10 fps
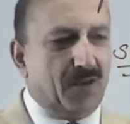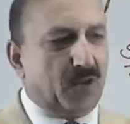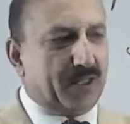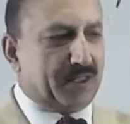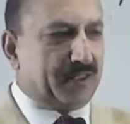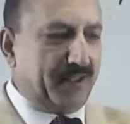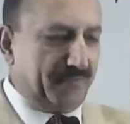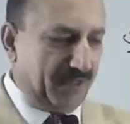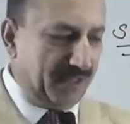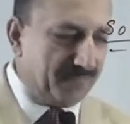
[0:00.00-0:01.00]
Or in the
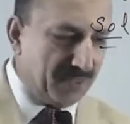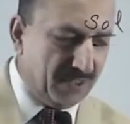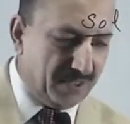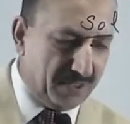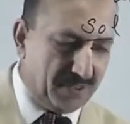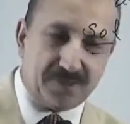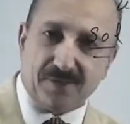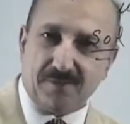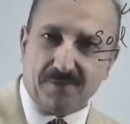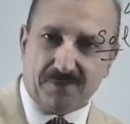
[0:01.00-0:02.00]
same way, here
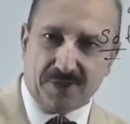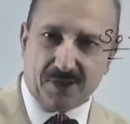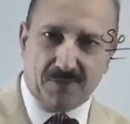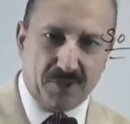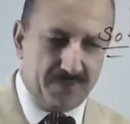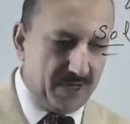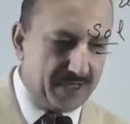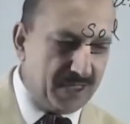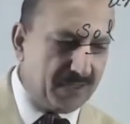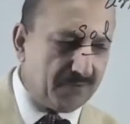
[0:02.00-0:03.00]
is this number
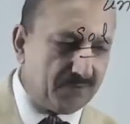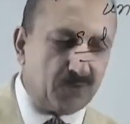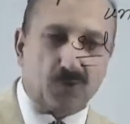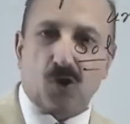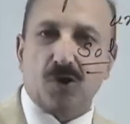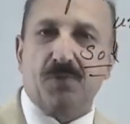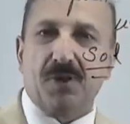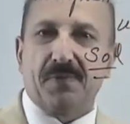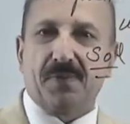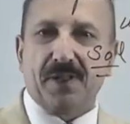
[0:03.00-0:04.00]
dividing, we cross
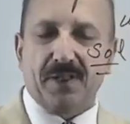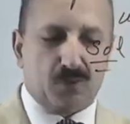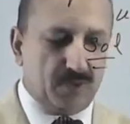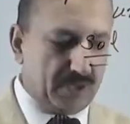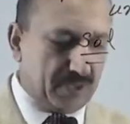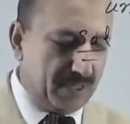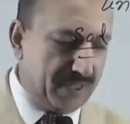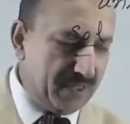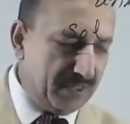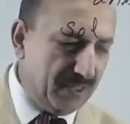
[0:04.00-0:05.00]
multiply it to other
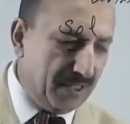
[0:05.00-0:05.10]
side,